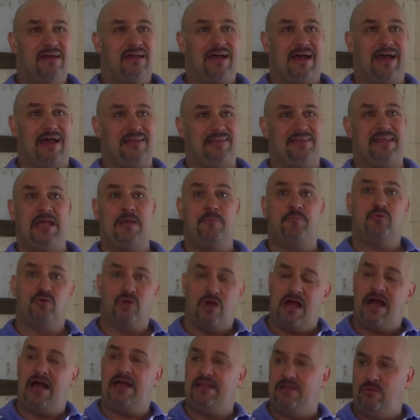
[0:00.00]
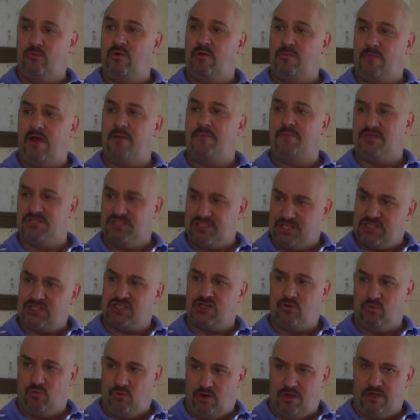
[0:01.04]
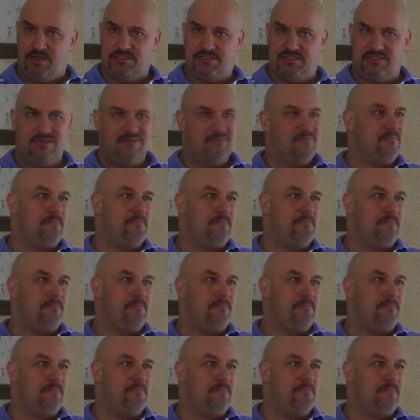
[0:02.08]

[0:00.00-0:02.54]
I take pride in what my position was.